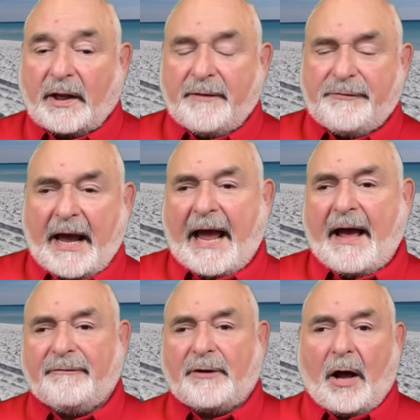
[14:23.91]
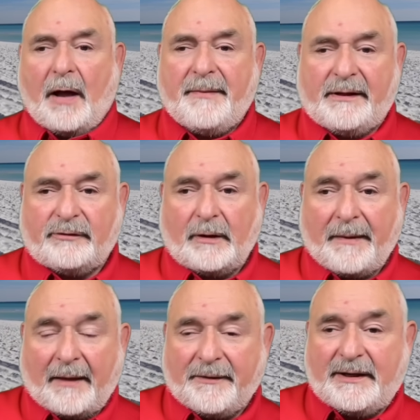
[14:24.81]
if you have comments
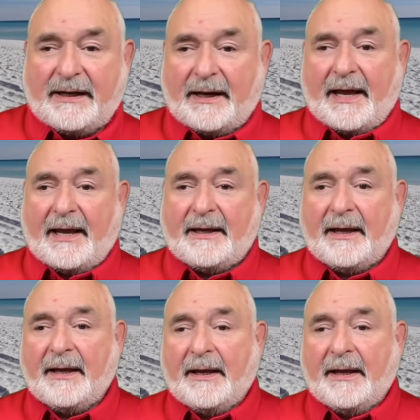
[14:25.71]
about the DNA,